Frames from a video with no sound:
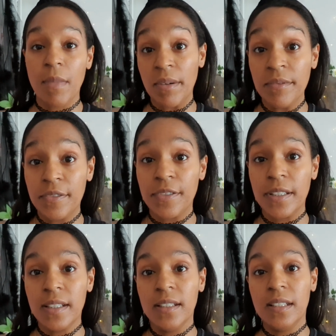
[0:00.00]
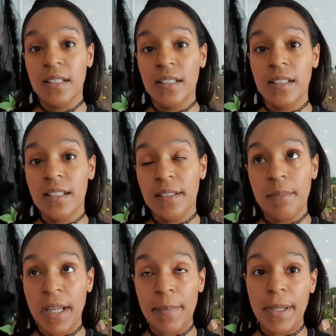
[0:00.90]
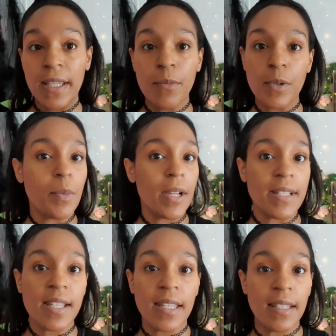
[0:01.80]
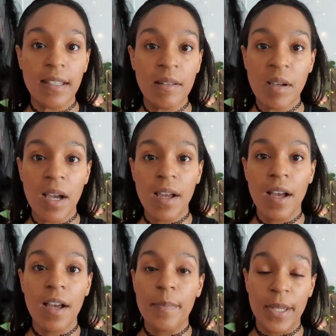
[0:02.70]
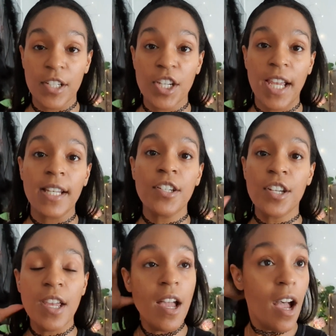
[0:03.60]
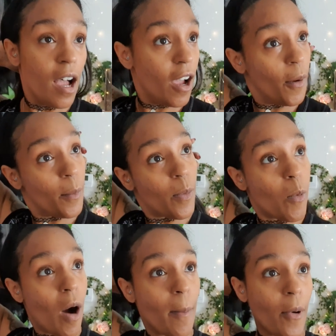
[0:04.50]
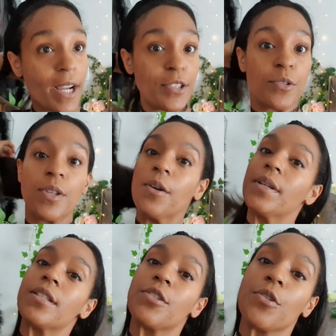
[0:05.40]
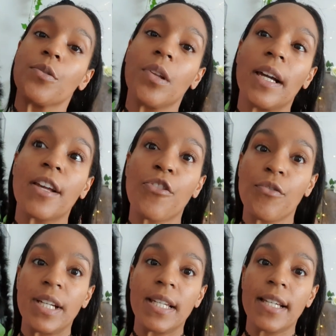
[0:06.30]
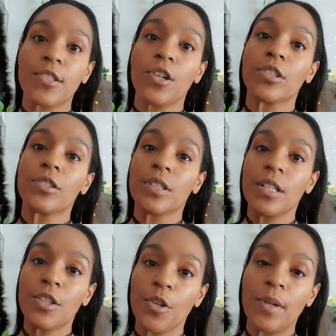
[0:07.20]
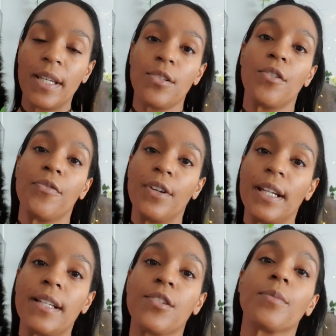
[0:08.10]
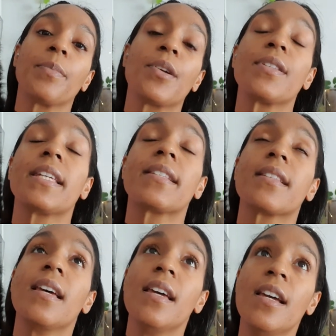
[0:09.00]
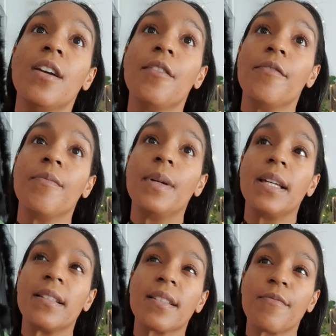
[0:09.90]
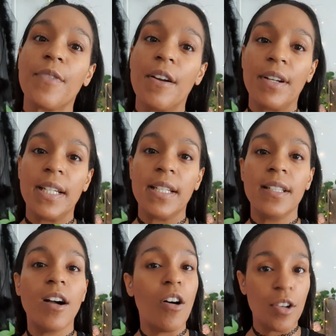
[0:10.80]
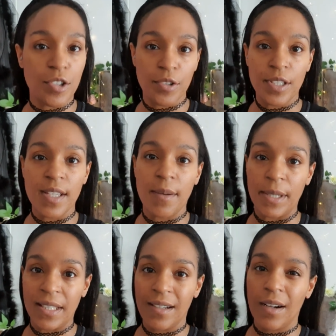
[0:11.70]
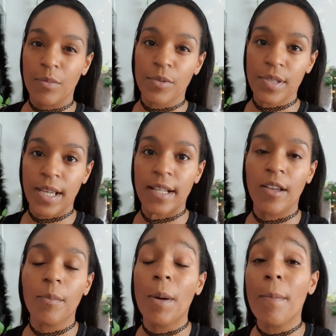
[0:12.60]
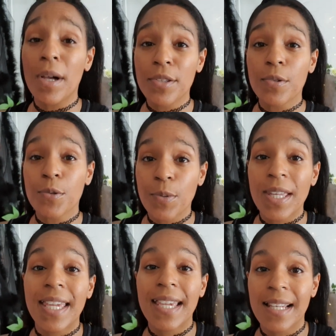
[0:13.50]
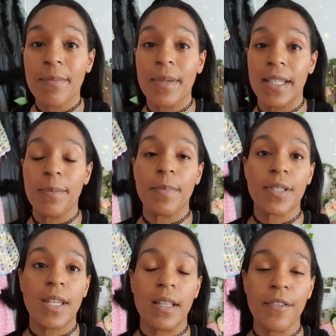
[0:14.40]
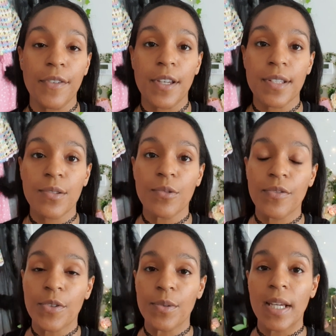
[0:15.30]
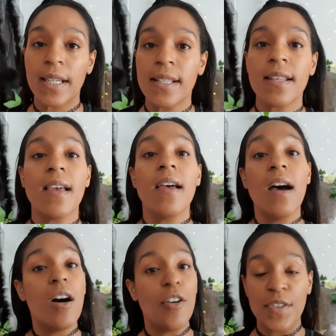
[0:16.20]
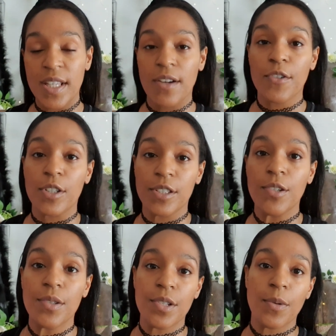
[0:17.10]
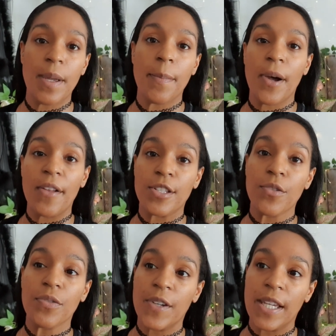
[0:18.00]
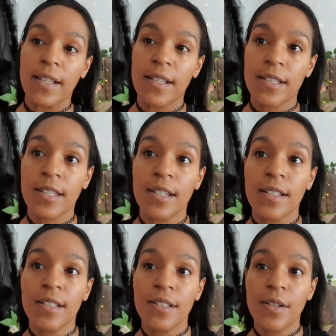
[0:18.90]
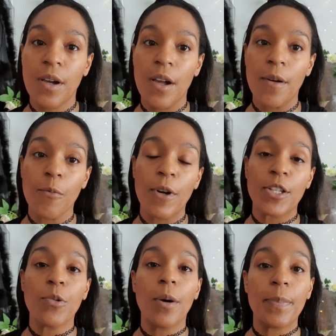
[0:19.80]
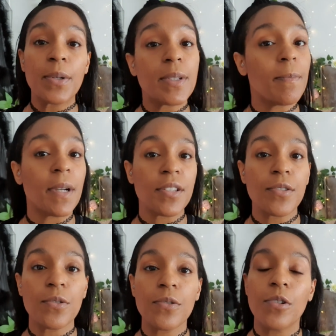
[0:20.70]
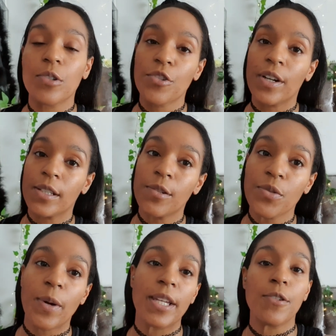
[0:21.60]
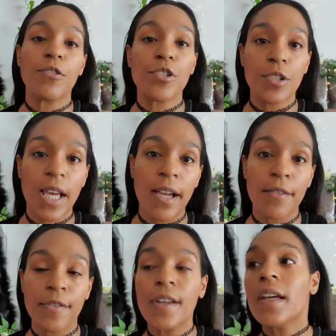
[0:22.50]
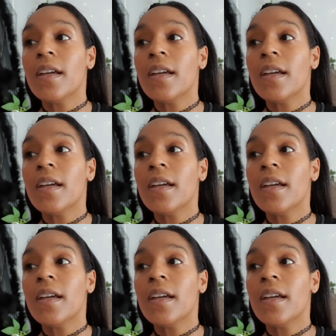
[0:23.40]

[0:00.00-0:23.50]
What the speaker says: month, maybe we might see a bigger change. But what I might do, though, is do like 3 days on, 2 days off, 3 days on, because it's very harsh on the tummy, I will say. Like, my muscles were killing me in the first sort of few days. Obviously, I've gotten used to it, but I do think that when you are building muscle or trying to lose weight, you should have